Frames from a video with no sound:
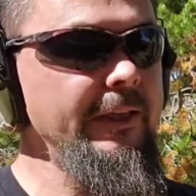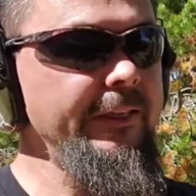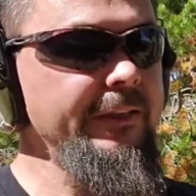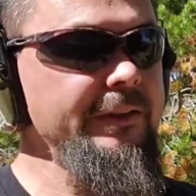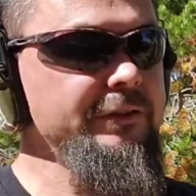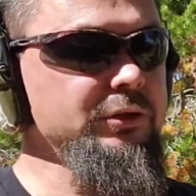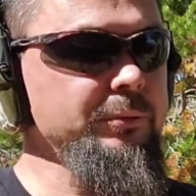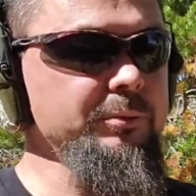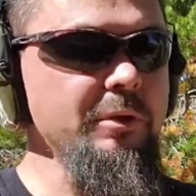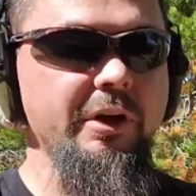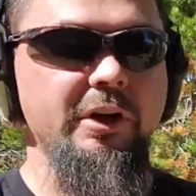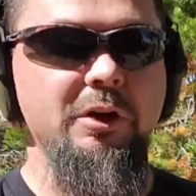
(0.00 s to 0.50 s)

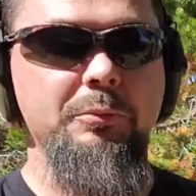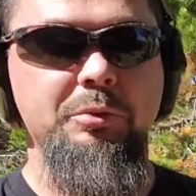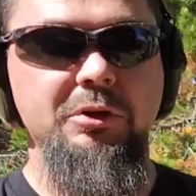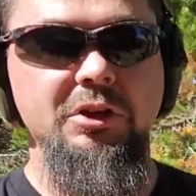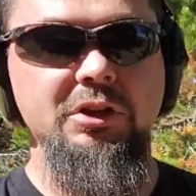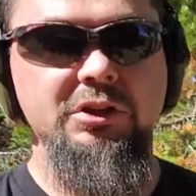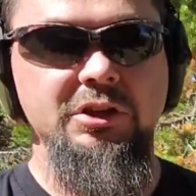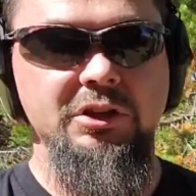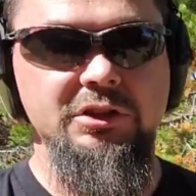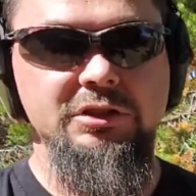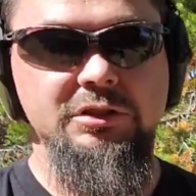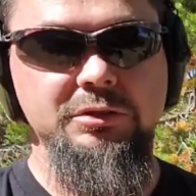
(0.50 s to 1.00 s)
So I'm not going to
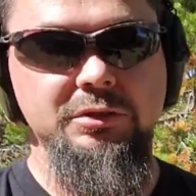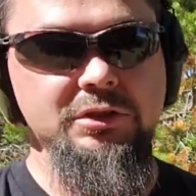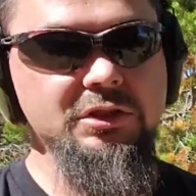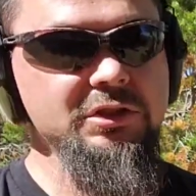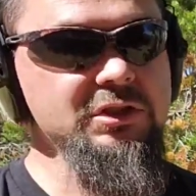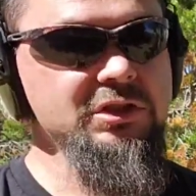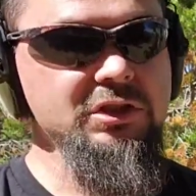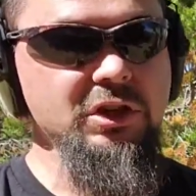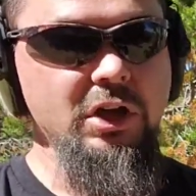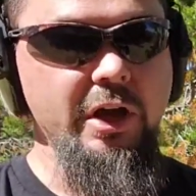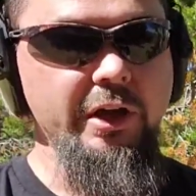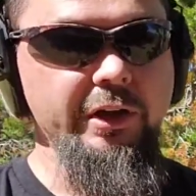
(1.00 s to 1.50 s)
beat this
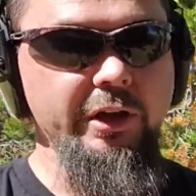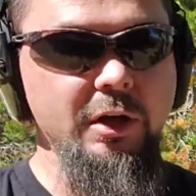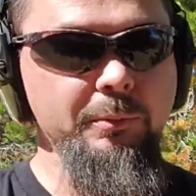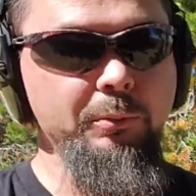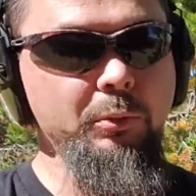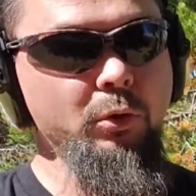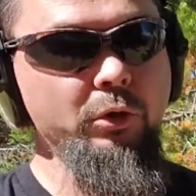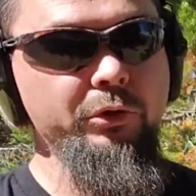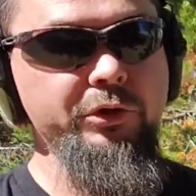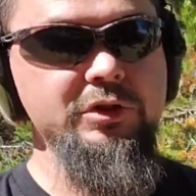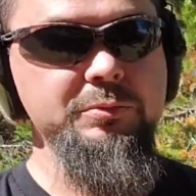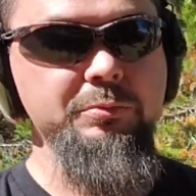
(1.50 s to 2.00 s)
slide up
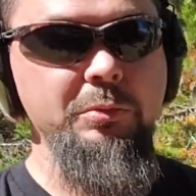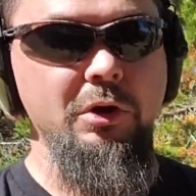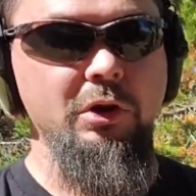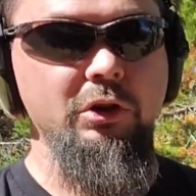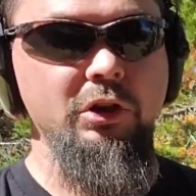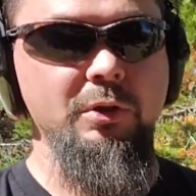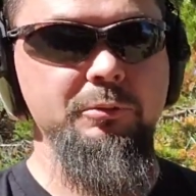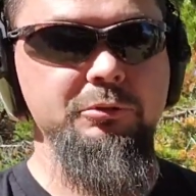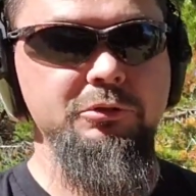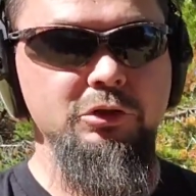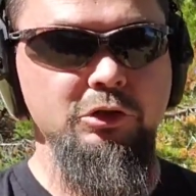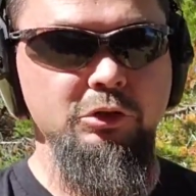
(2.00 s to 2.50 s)
or this
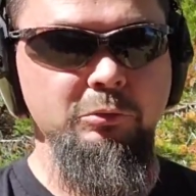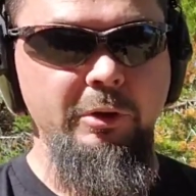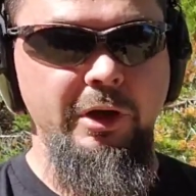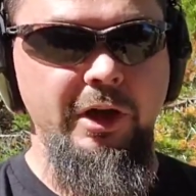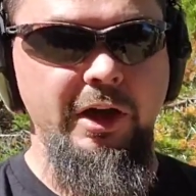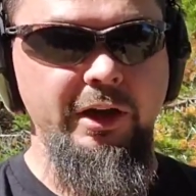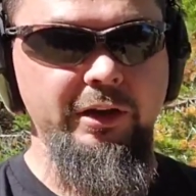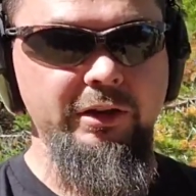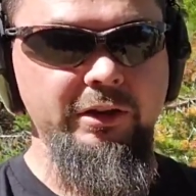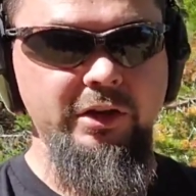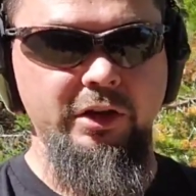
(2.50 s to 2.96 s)
barrel up too bad.